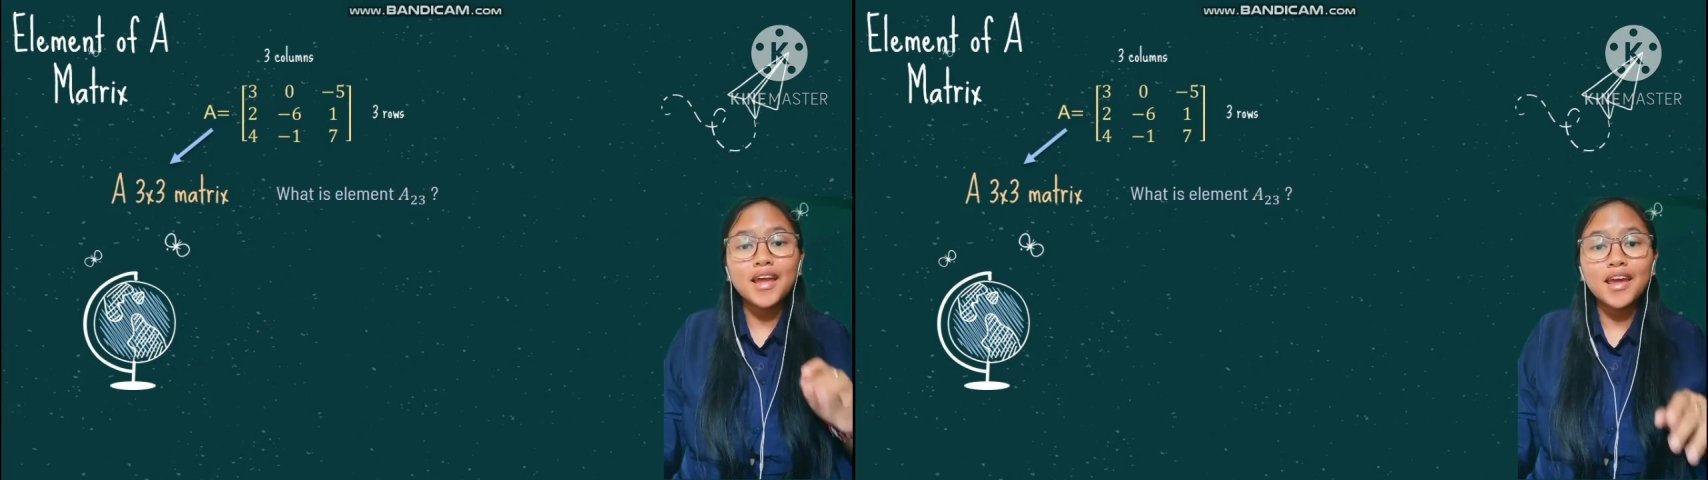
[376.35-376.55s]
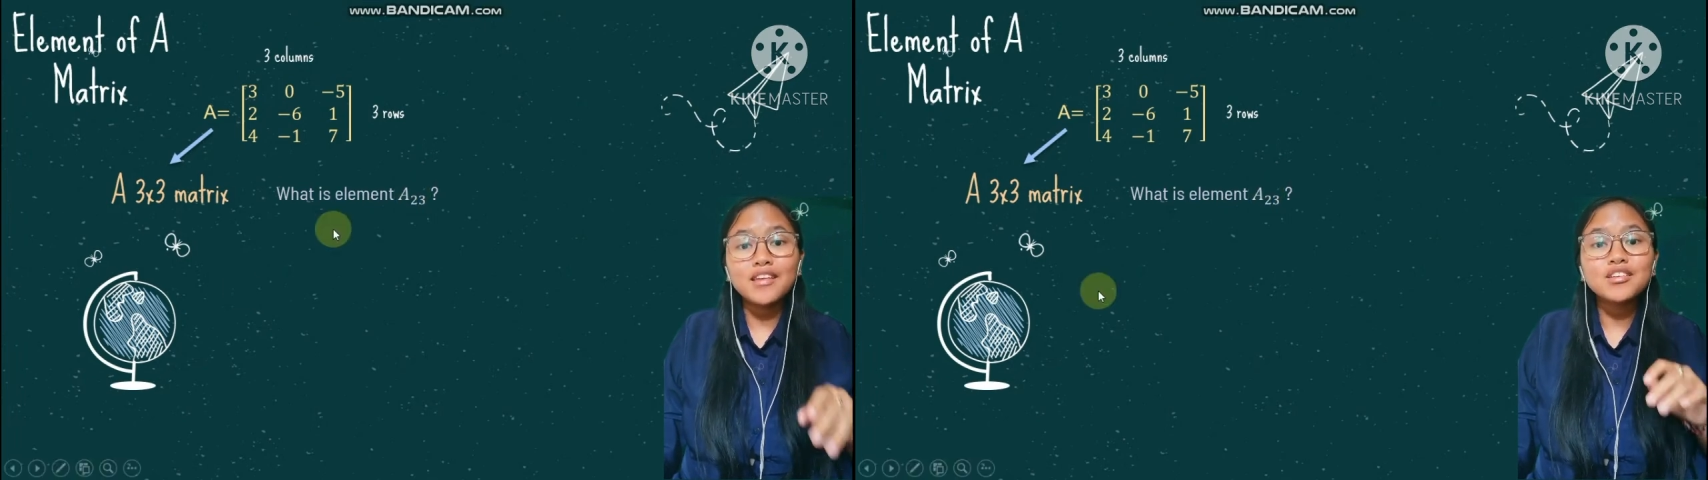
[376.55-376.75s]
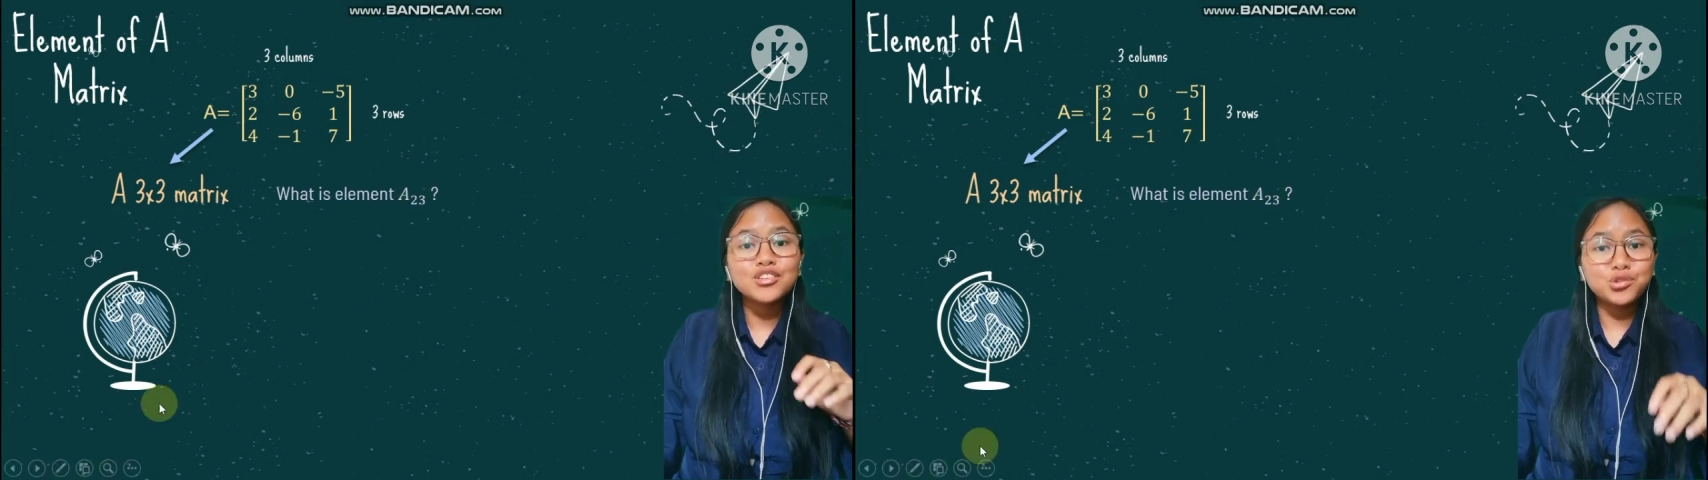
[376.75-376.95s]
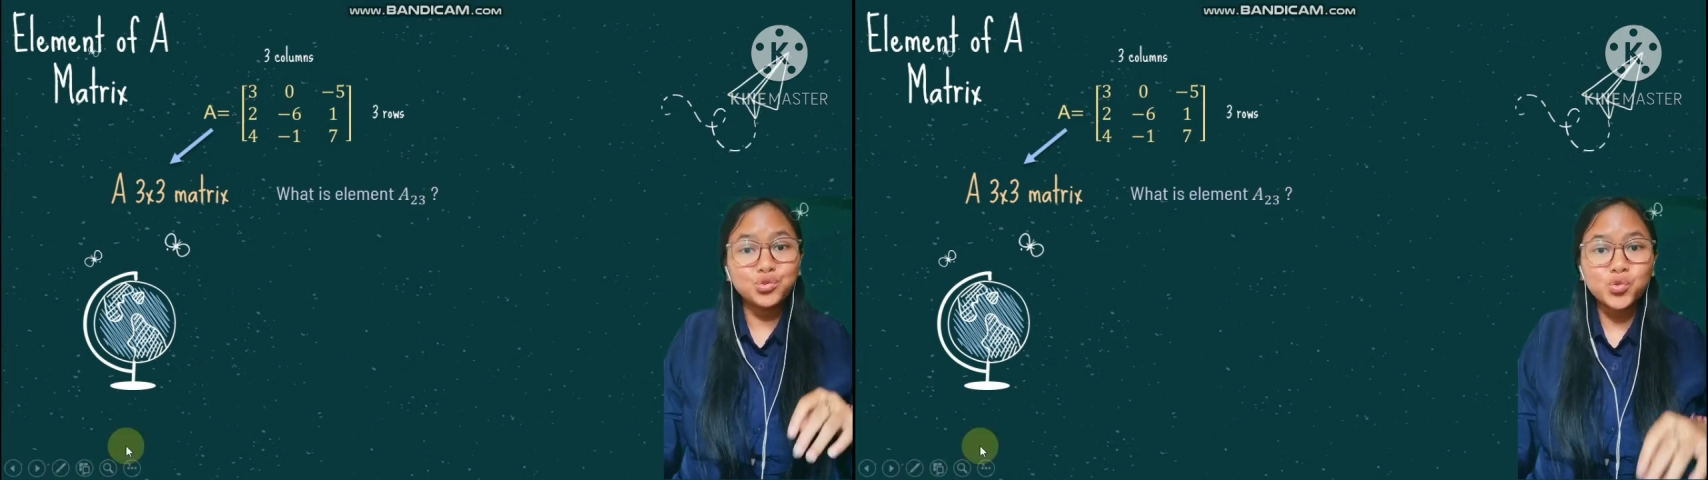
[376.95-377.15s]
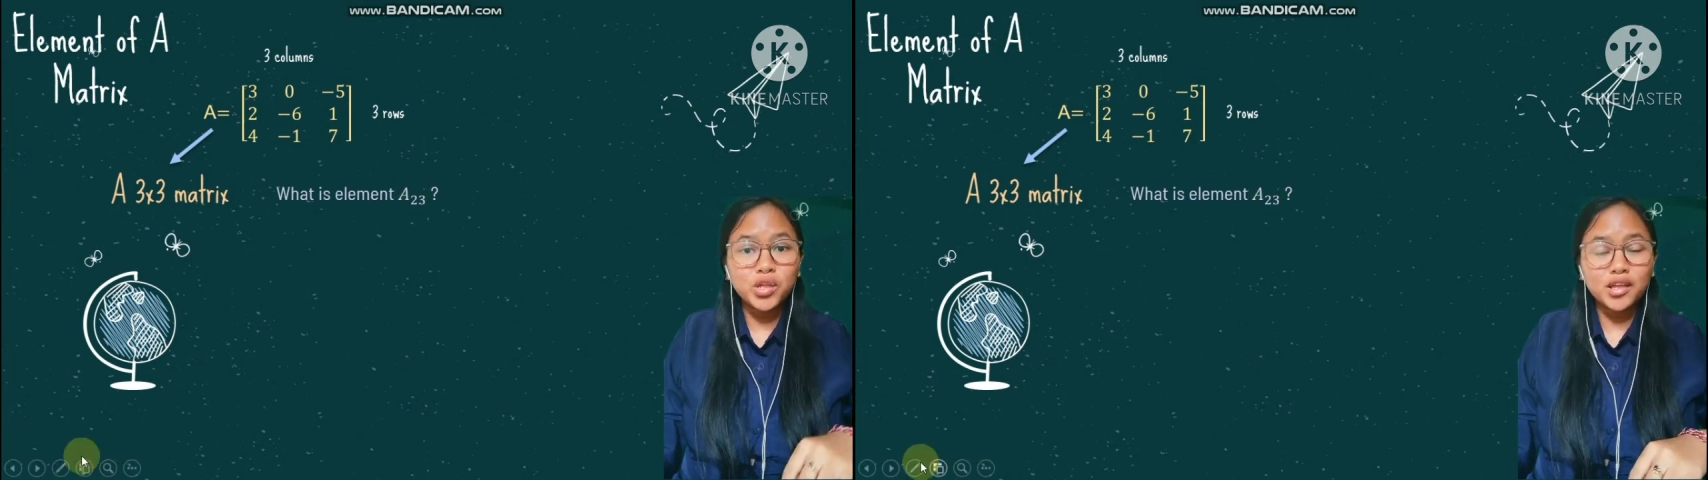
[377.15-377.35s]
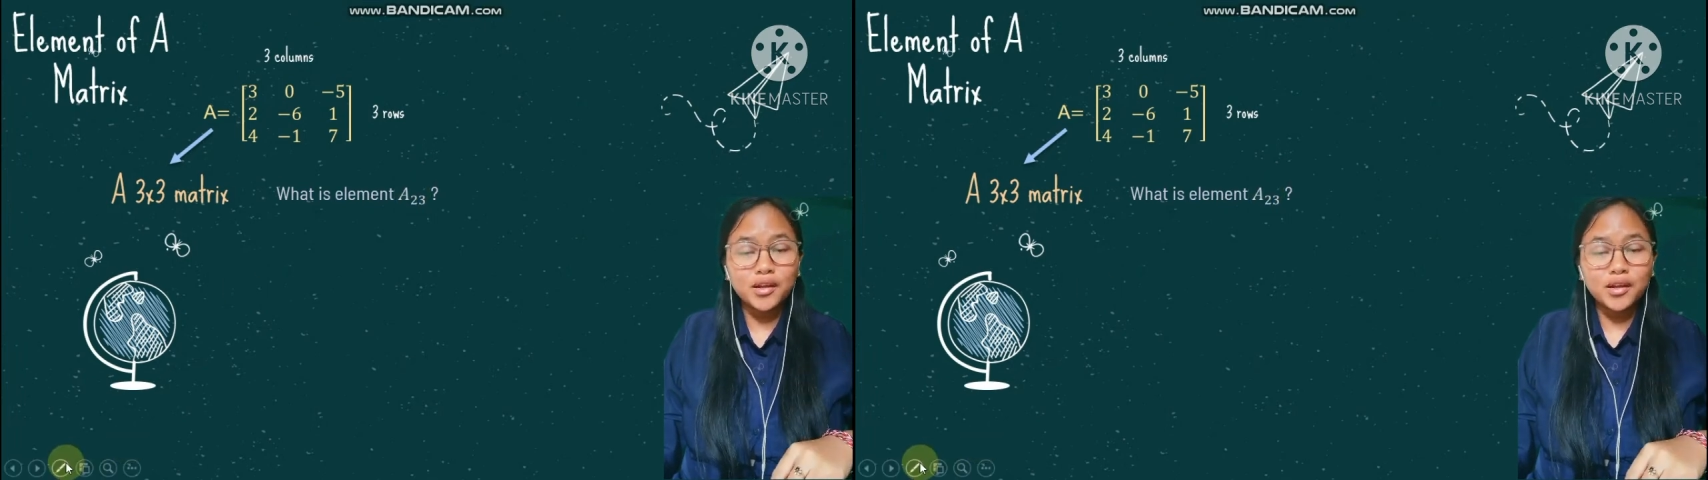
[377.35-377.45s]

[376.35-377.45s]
A23?